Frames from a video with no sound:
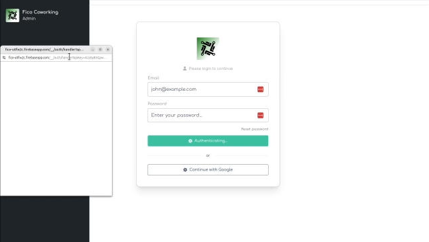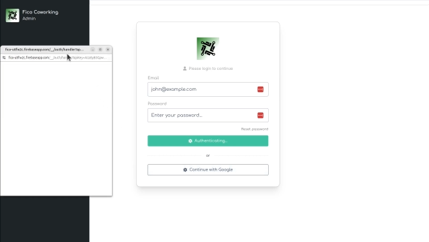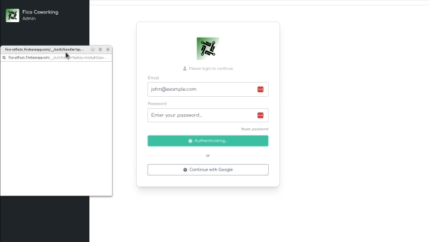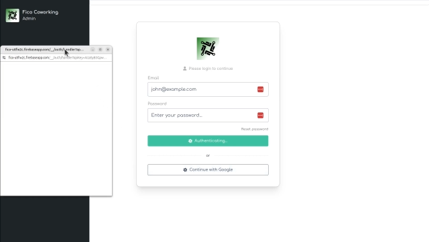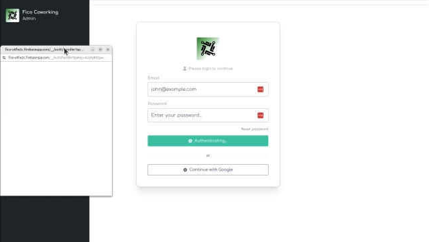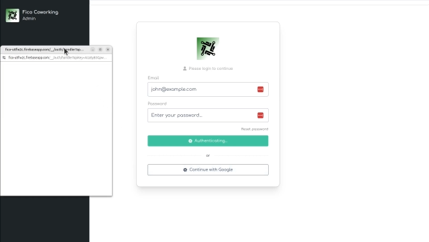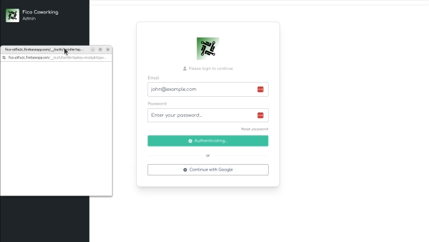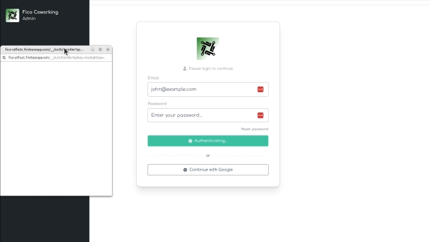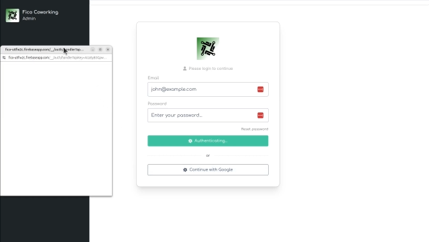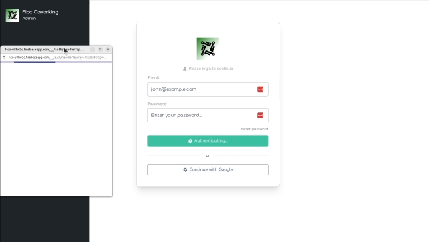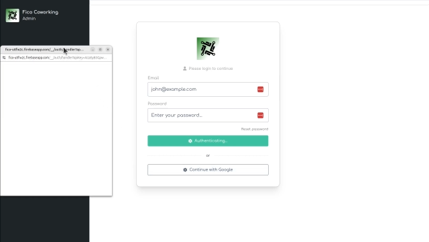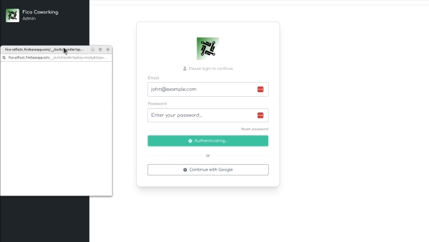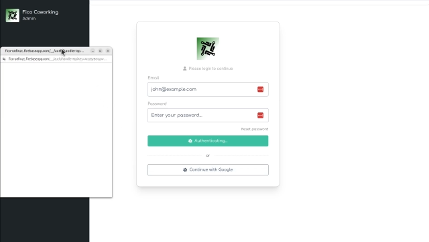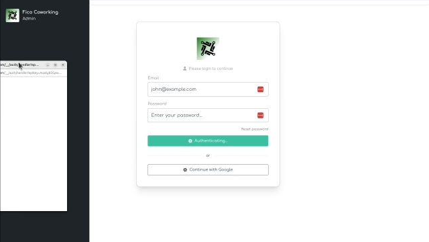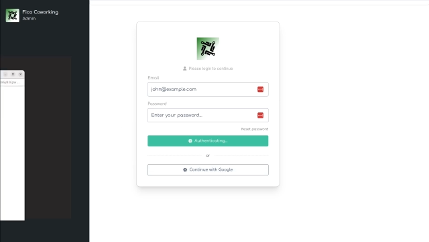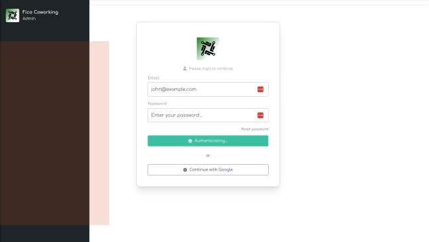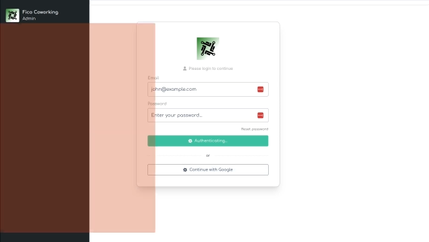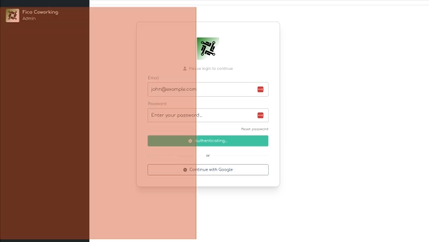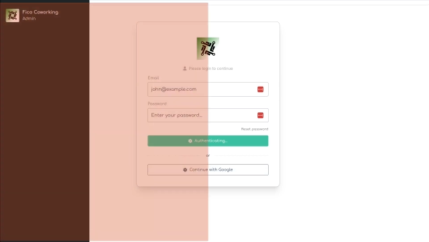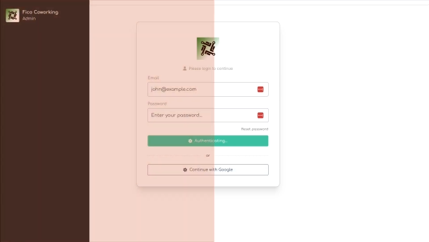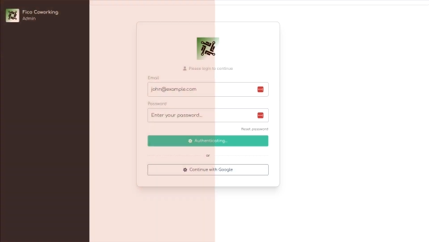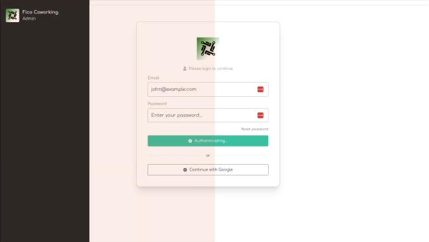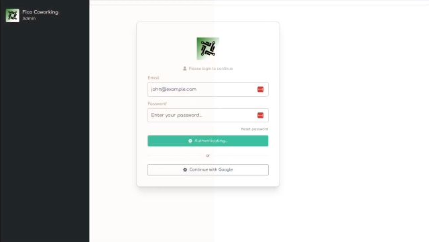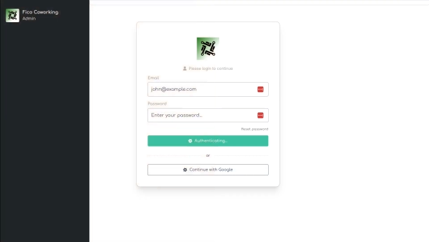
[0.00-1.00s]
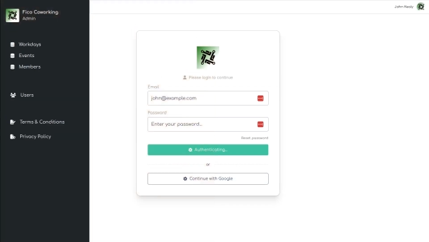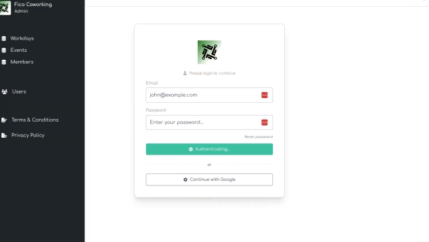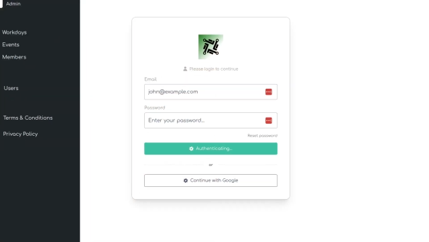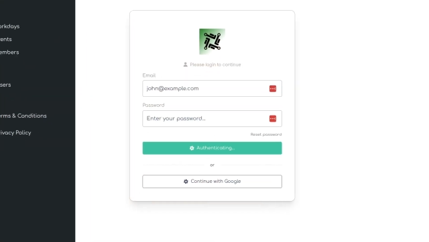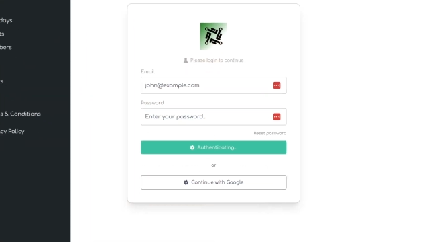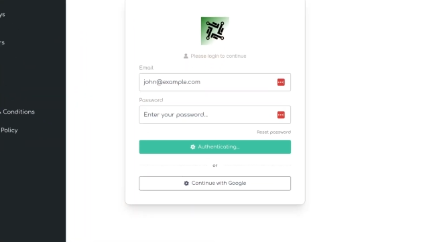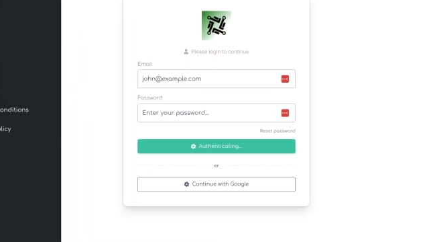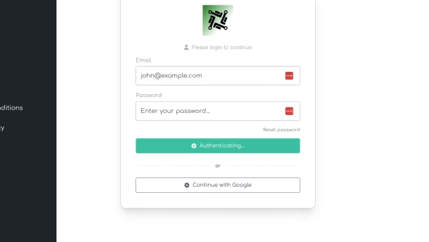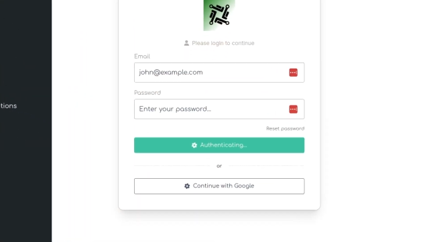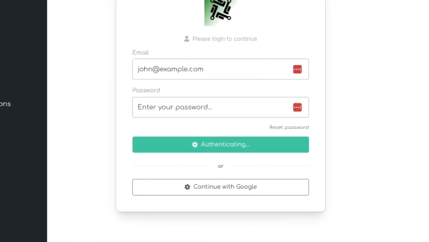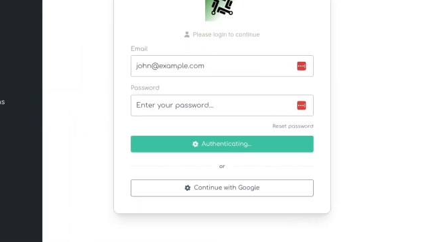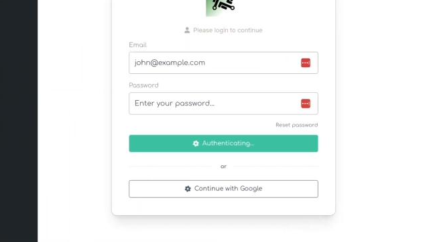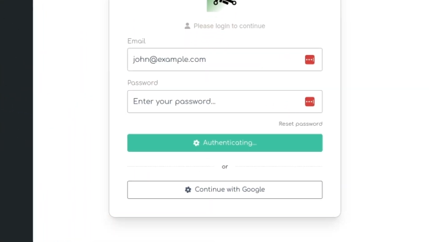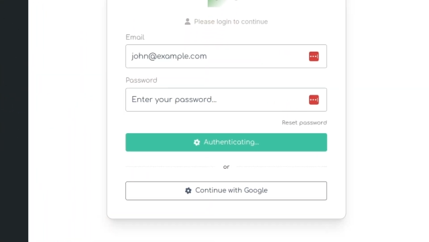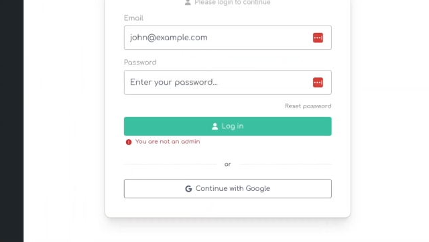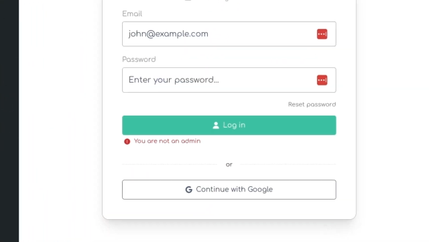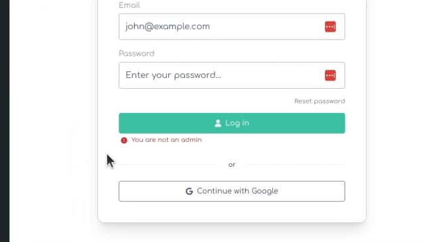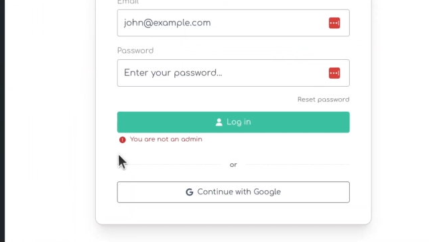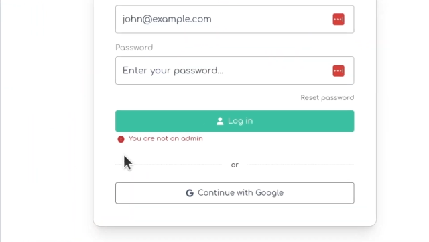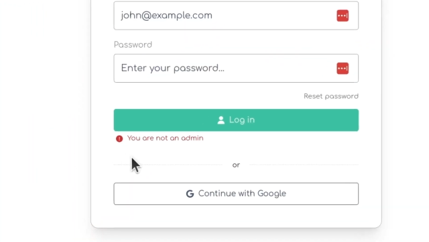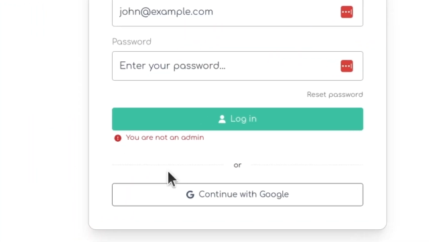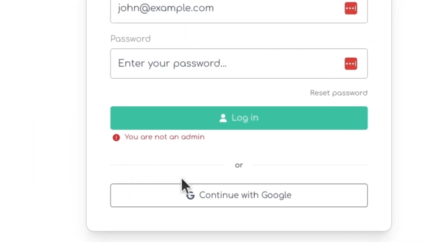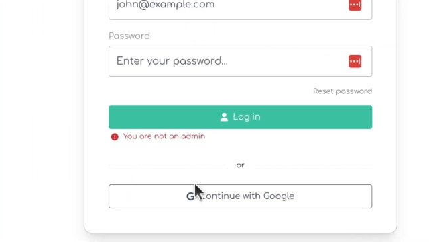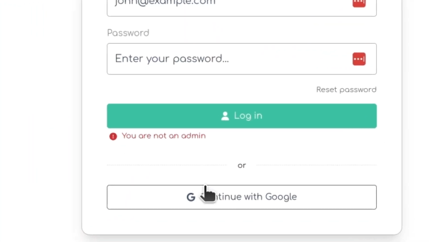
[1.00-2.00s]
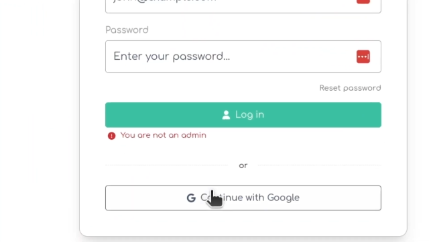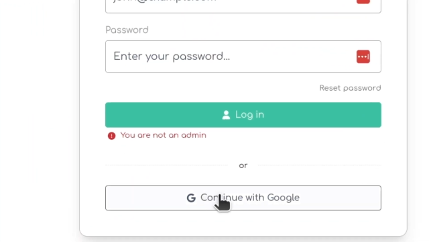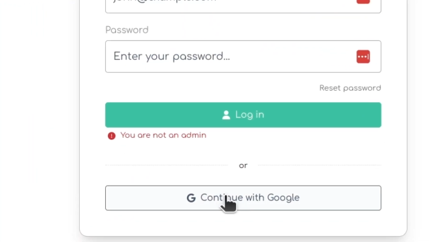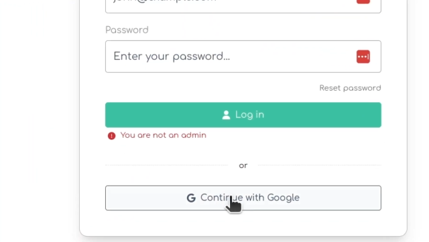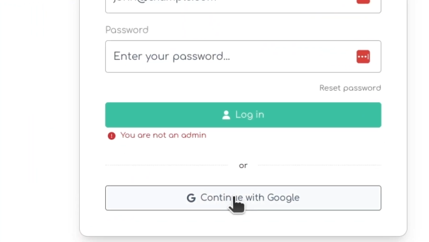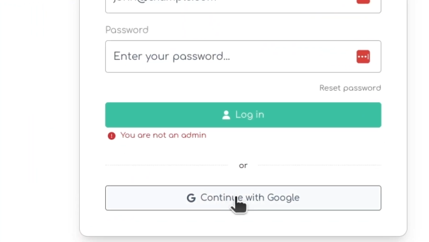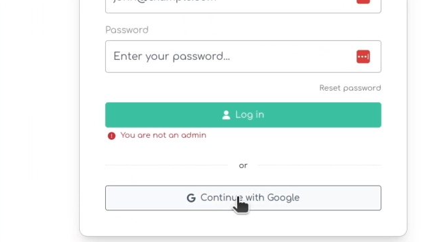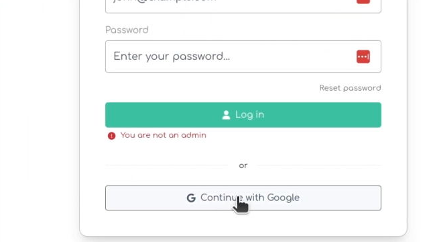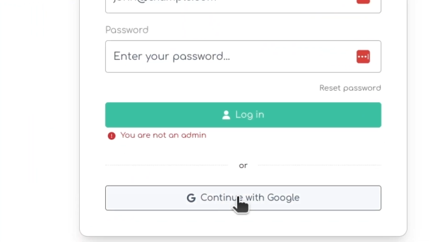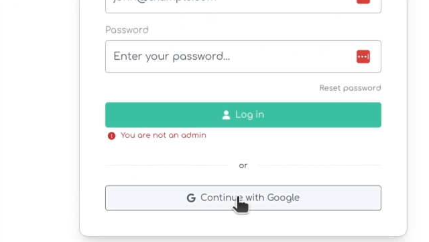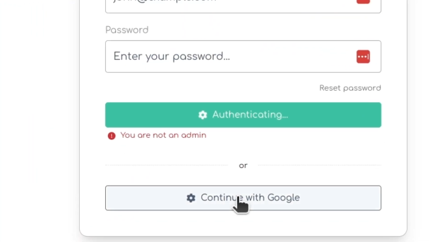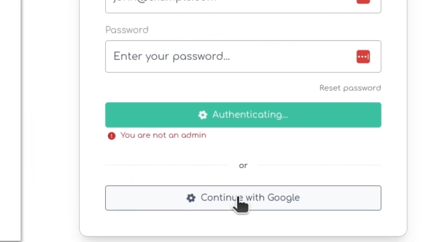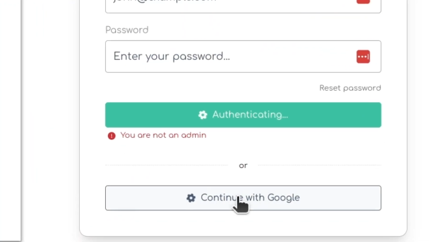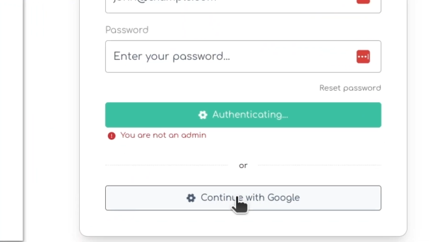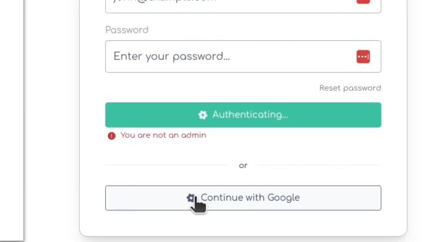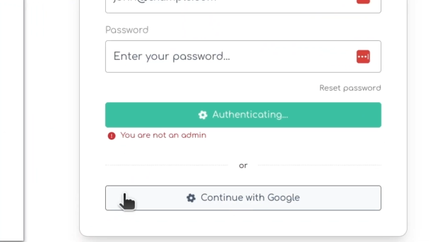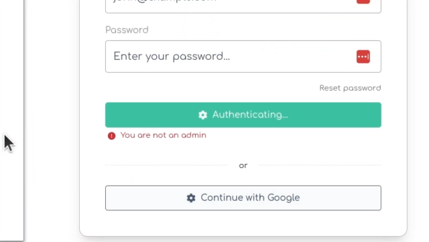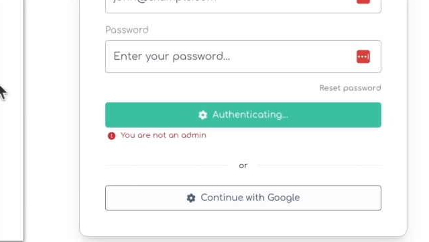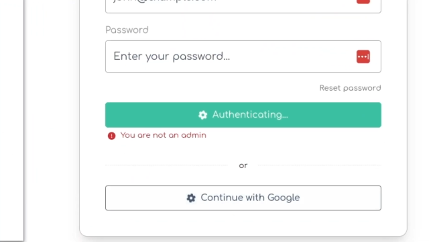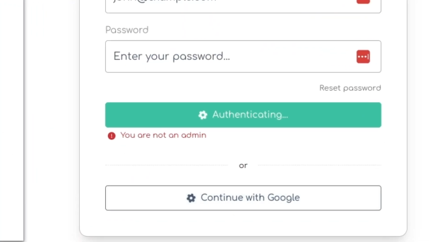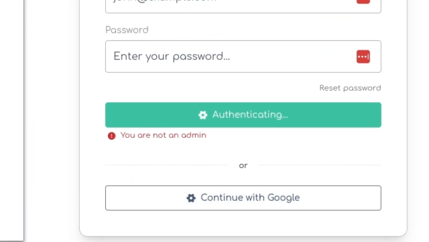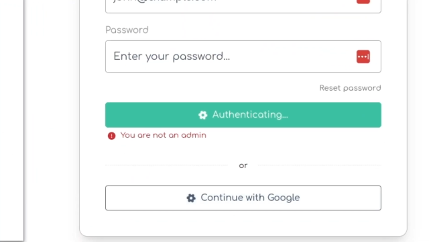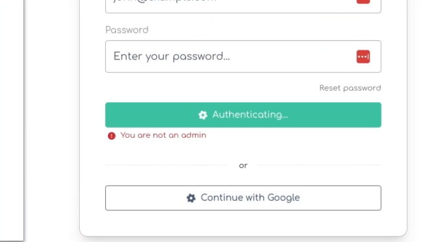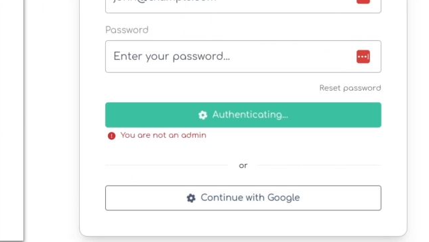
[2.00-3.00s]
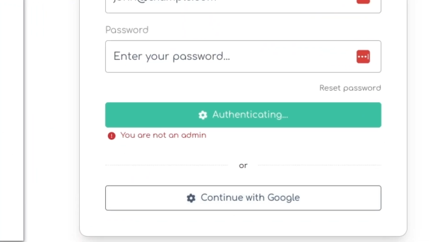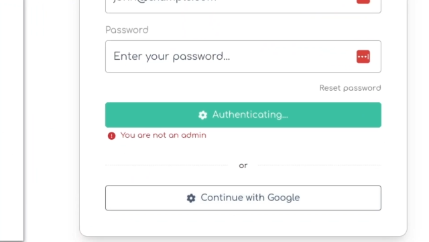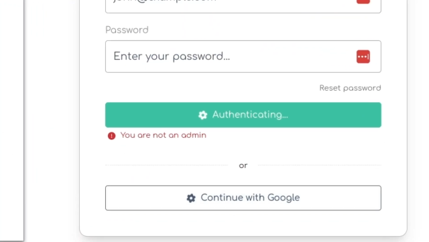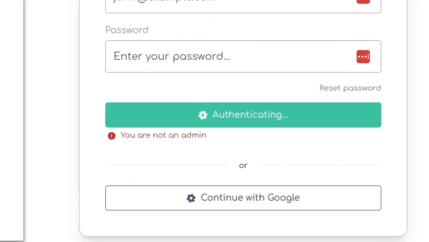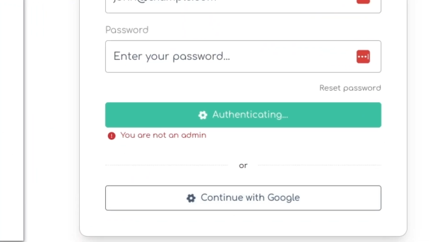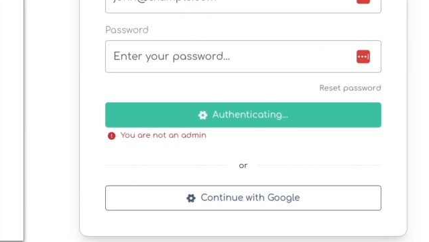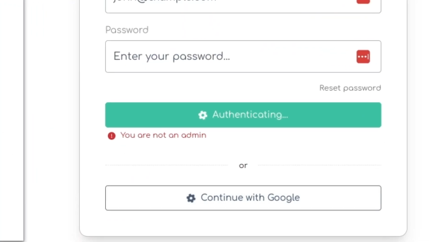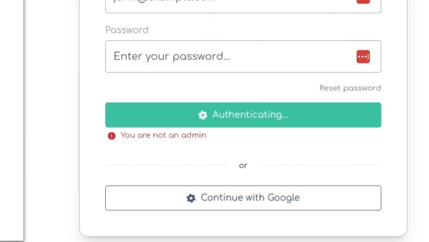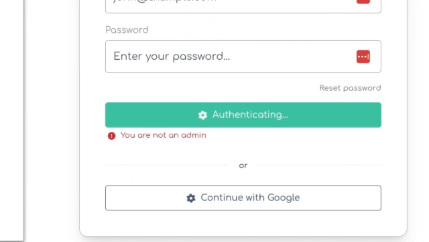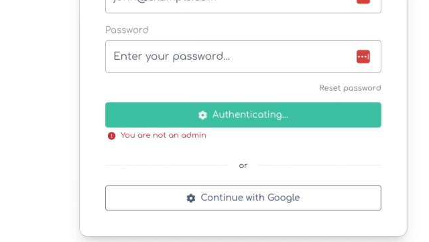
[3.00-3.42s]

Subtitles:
Nobody's mouth can be seen.